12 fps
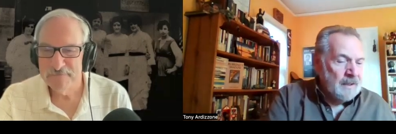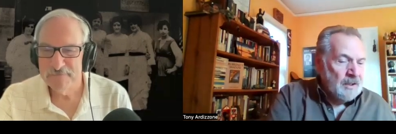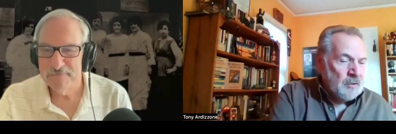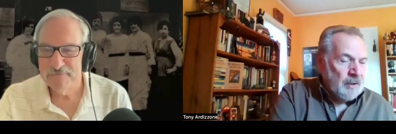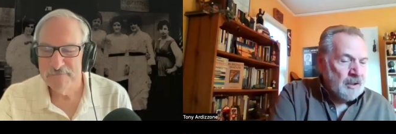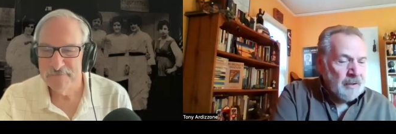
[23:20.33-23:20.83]

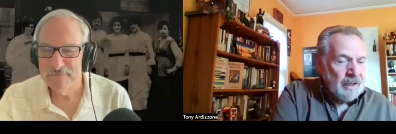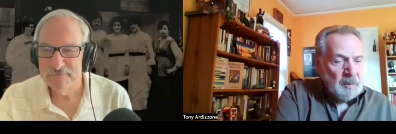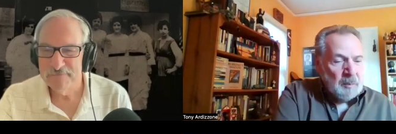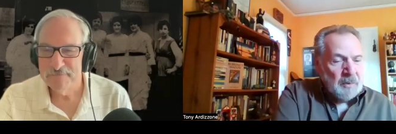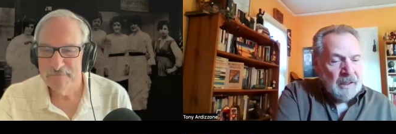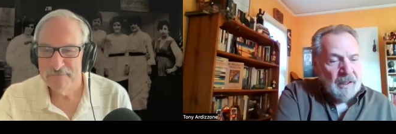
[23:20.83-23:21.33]
Speaker 1: so I tried
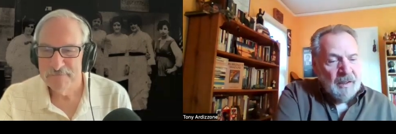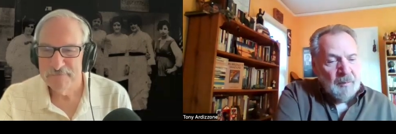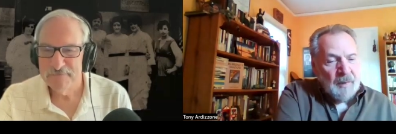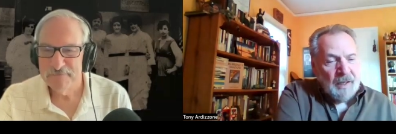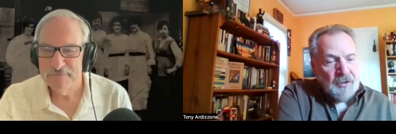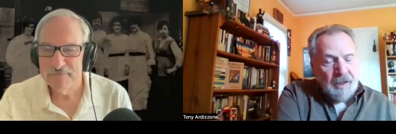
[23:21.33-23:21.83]
to bring
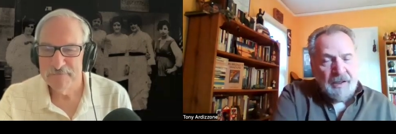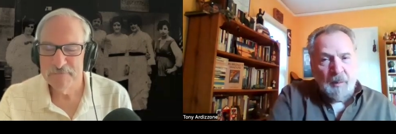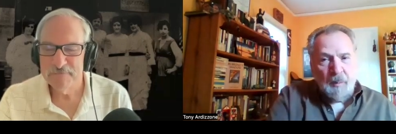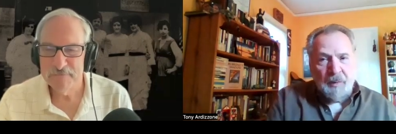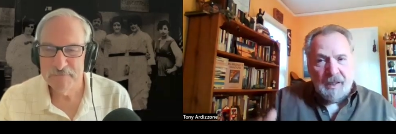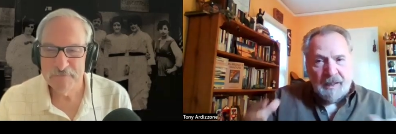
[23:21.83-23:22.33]
I tried
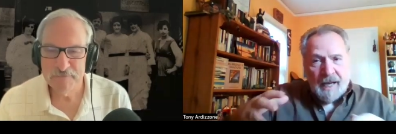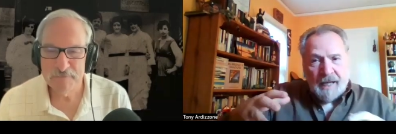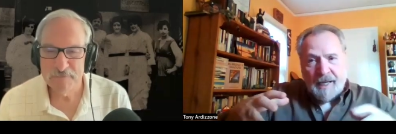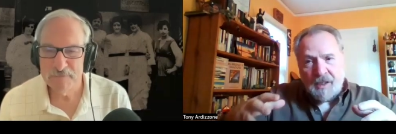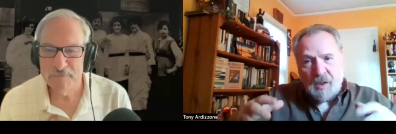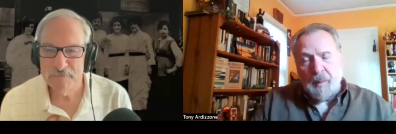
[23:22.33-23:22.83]
to bring that
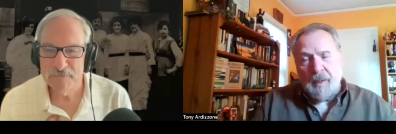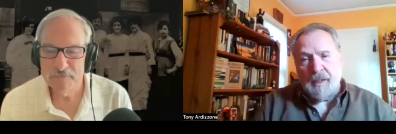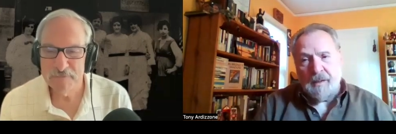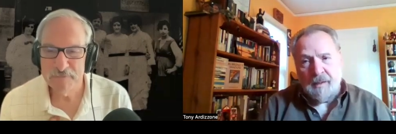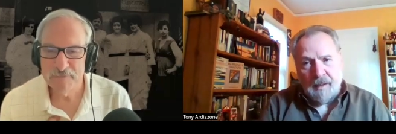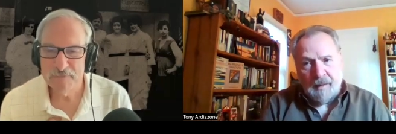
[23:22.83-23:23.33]

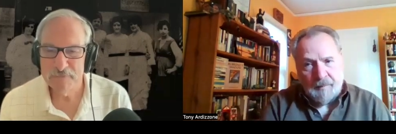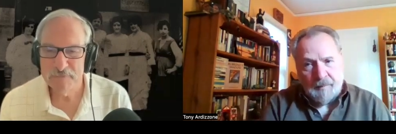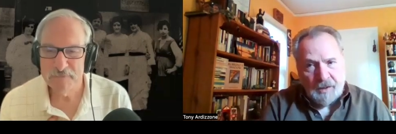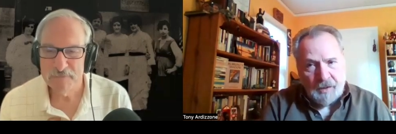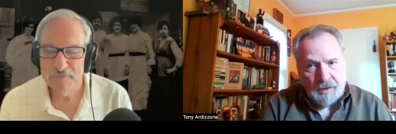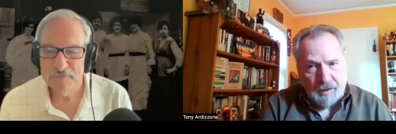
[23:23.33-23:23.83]
aspect um,
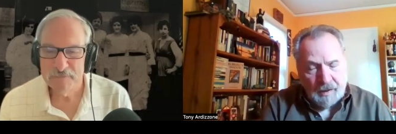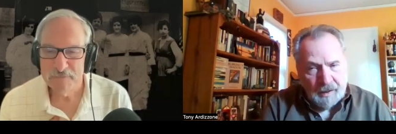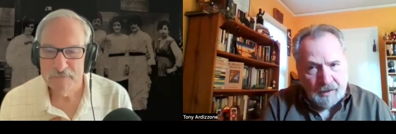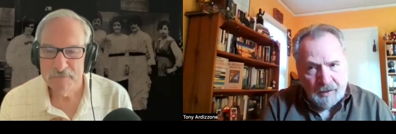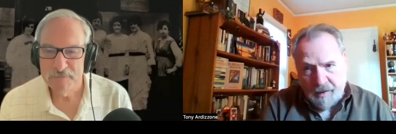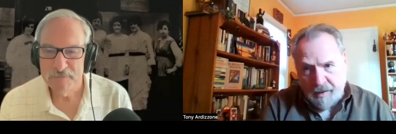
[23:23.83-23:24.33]
into the
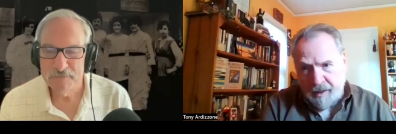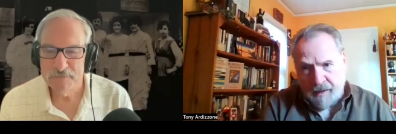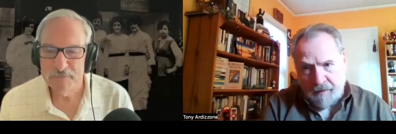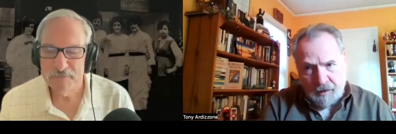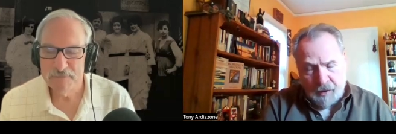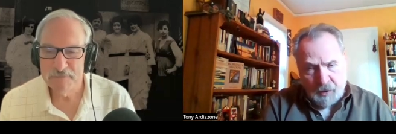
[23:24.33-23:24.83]
into the
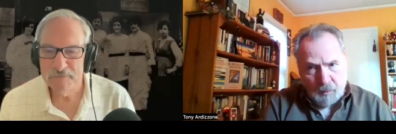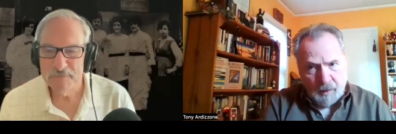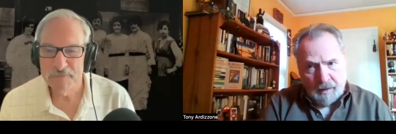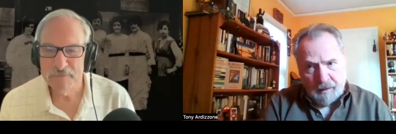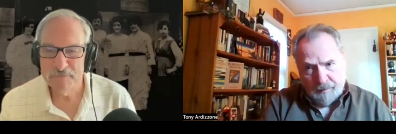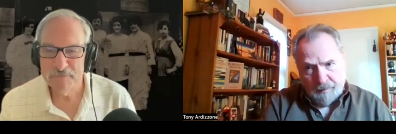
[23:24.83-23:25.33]
novel as
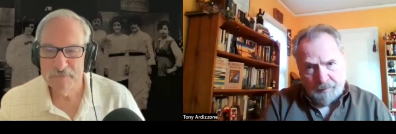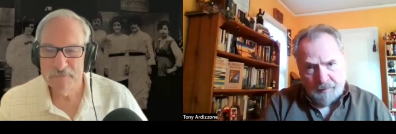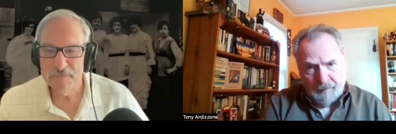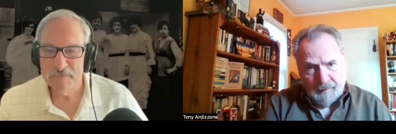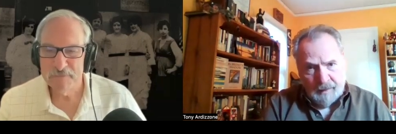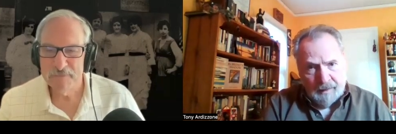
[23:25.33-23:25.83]
well.
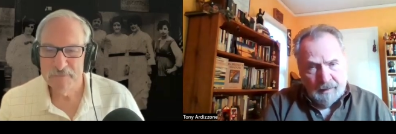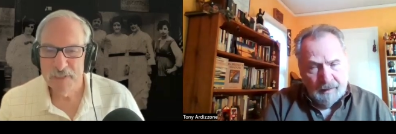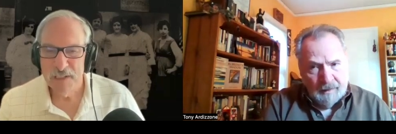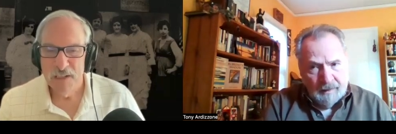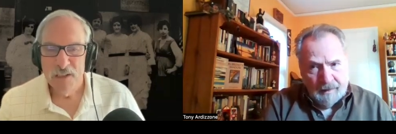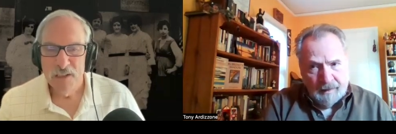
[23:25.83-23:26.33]

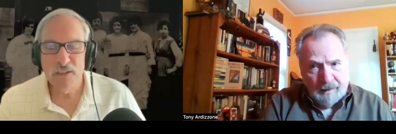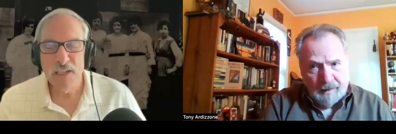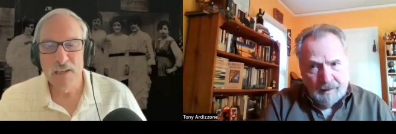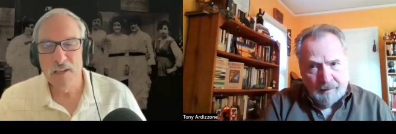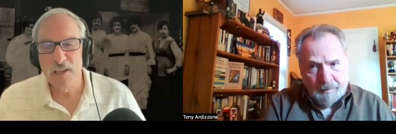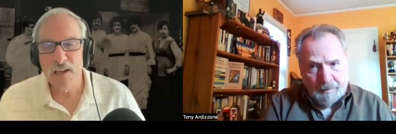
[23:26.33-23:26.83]

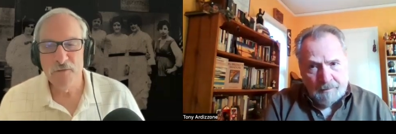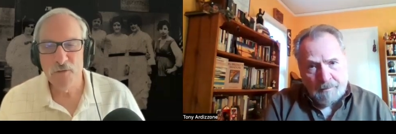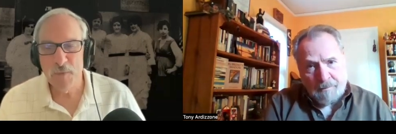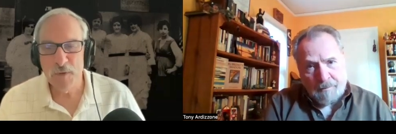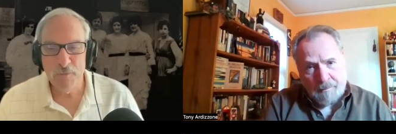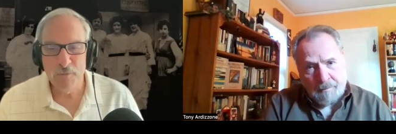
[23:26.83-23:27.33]
Speaker 2: Um, have
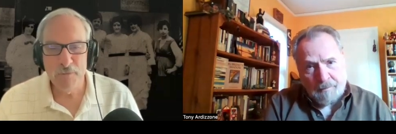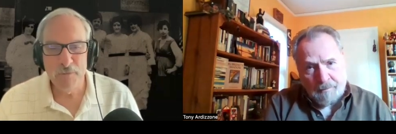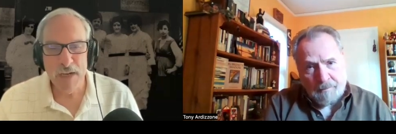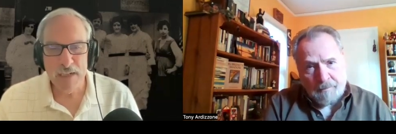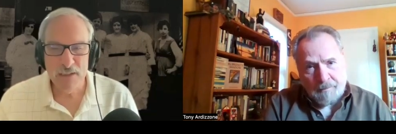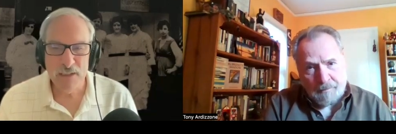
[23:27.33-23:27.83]
you been
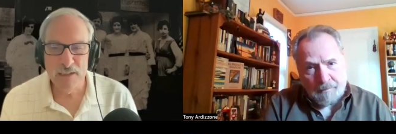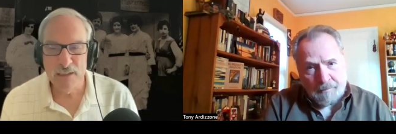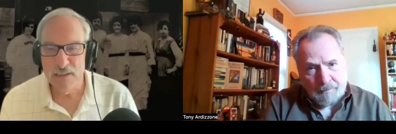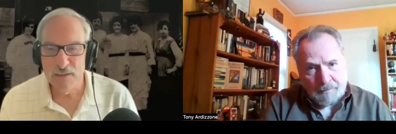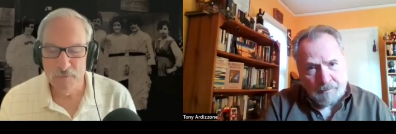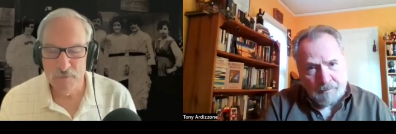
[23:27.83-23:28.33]
back to
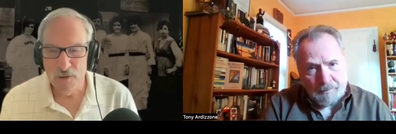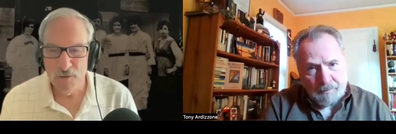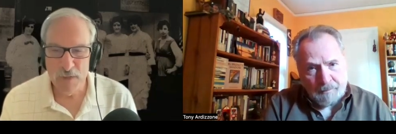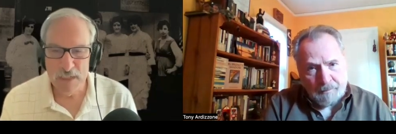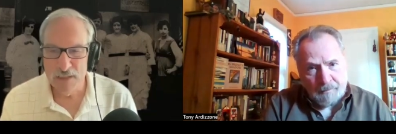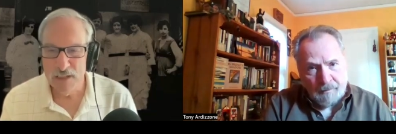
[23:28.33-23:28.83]
Italy, you
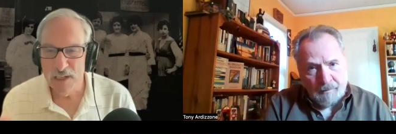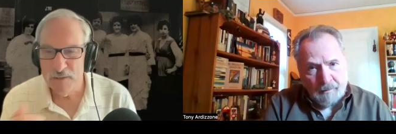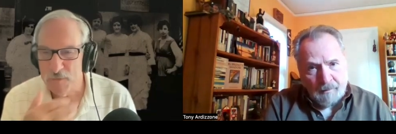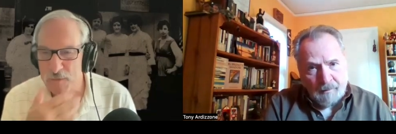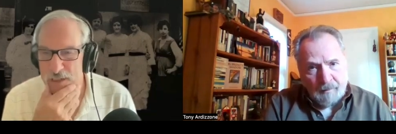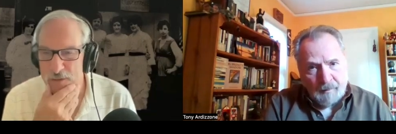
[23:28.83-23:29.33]
know, many
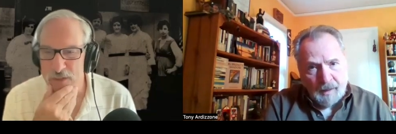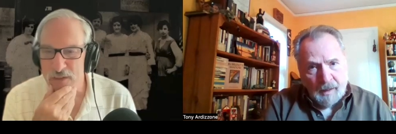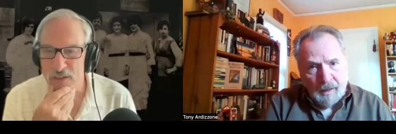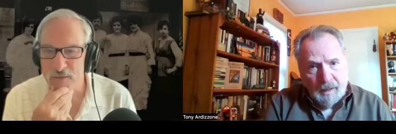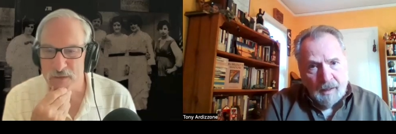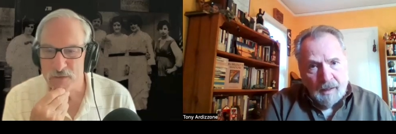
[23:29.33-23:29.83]
times? I mean, how
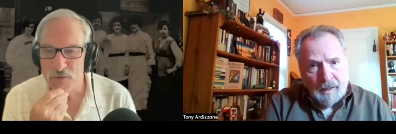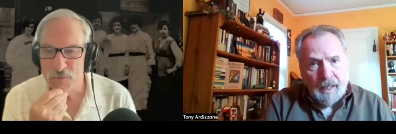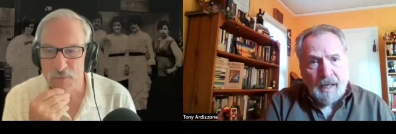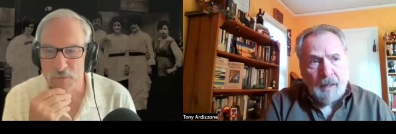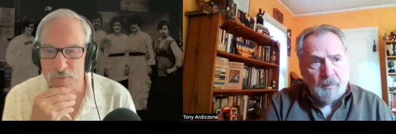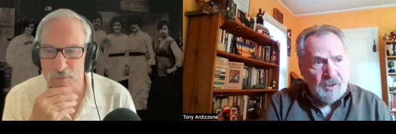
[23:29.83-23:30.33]
many times?
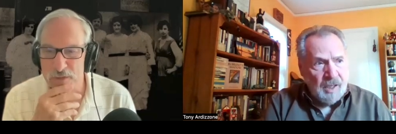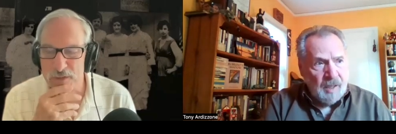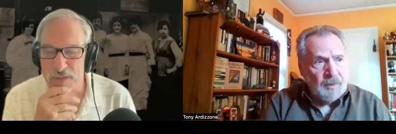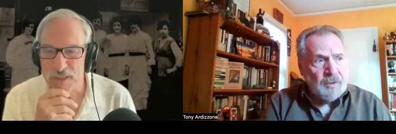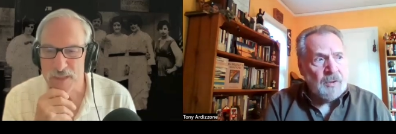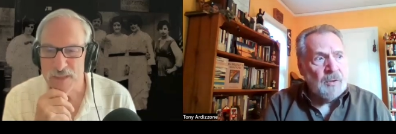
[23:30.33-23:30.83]
yeah, I was
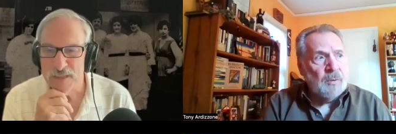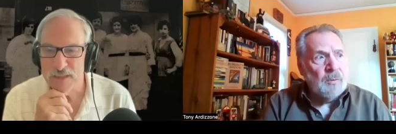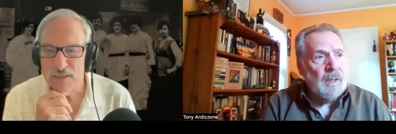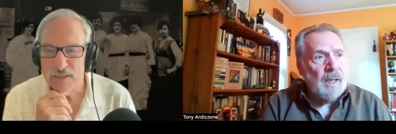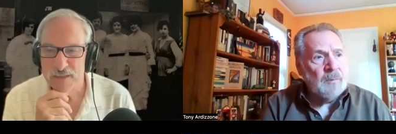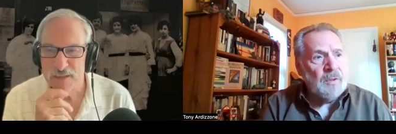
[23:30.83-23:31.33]
Speaker 1: able
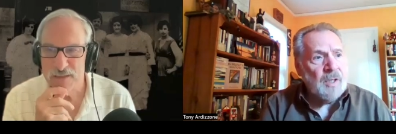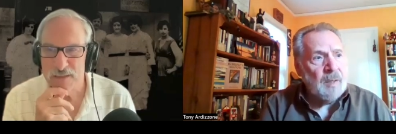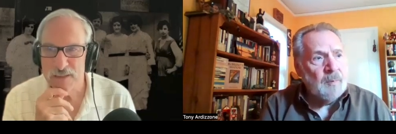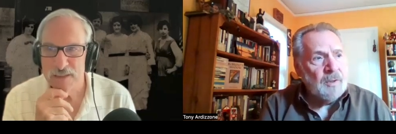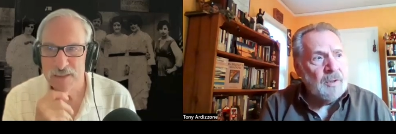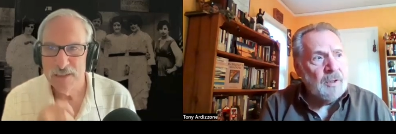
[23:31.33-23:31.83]
to. I was
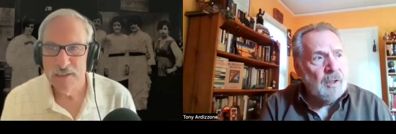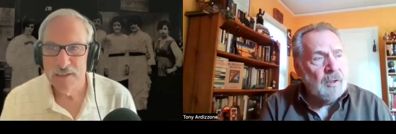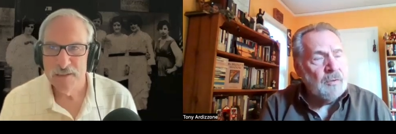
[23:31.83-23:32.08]
able to go